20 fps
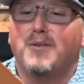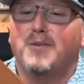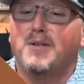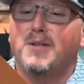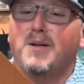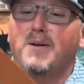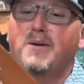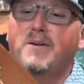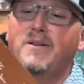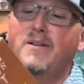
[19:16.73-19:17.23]

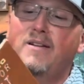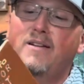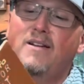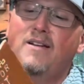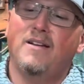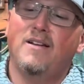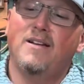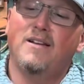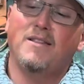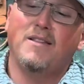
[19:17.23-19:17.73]
So
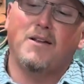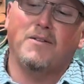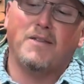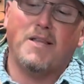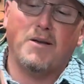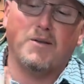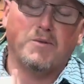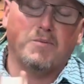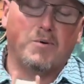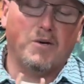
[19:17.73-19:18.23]
I thought
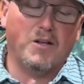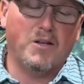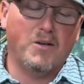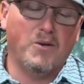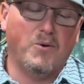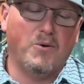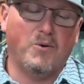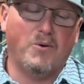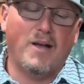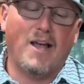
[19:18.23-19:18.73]
that was pretty
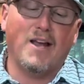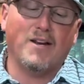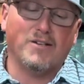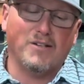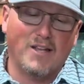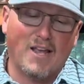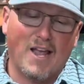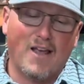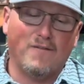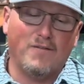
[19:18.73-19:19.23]
cool.
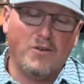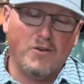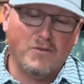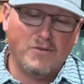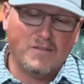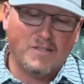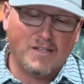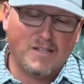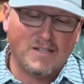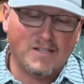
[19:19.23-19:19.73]
Actually, I've
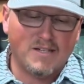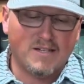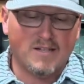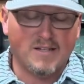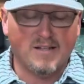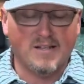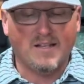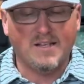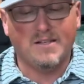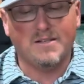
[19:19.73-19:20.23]
used this
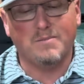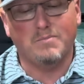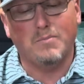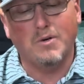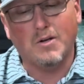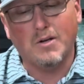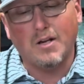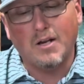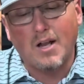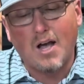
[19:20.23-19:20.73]

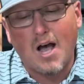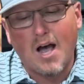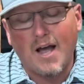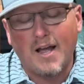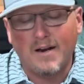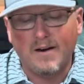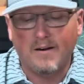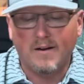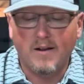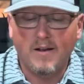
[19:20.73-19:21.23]
book a lot,
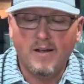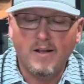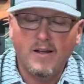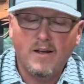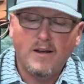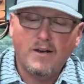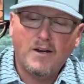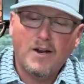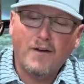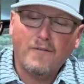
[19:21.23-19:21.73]

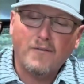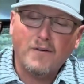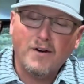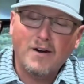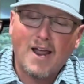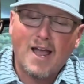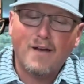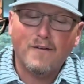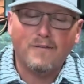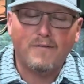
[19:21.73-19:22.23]
not for
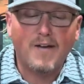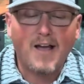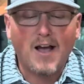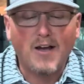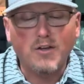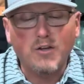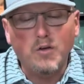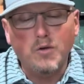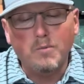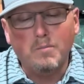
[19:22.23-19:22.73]
knife
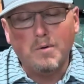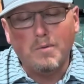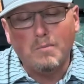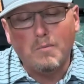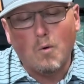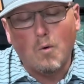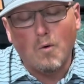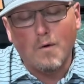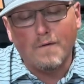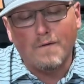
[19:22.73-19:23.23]
value, but
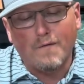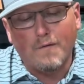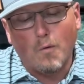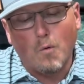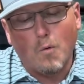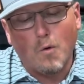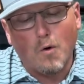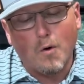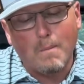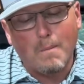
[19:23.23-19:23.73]
more
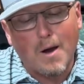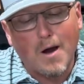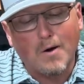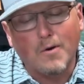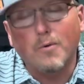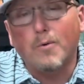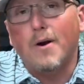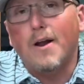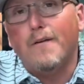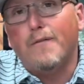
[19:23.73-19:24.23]
for model
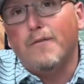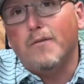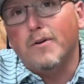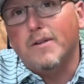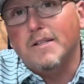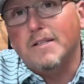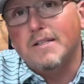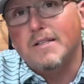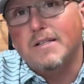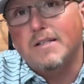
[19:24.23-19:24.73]

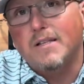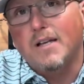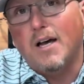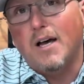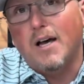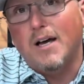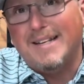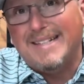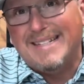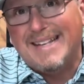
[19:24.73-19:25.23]
reference,
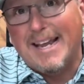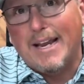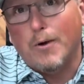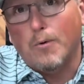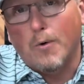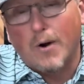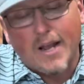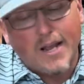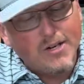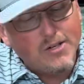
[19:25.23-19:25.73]
date
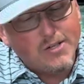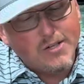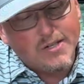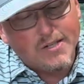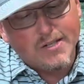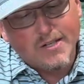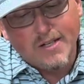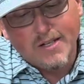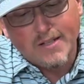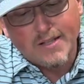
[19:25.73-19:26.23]

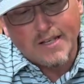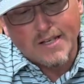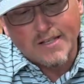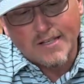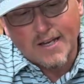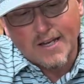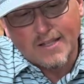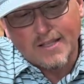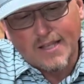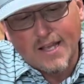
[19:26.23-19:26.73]
ranges, and things
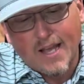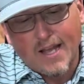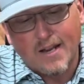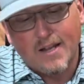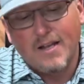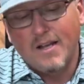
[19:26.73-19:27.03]
like that.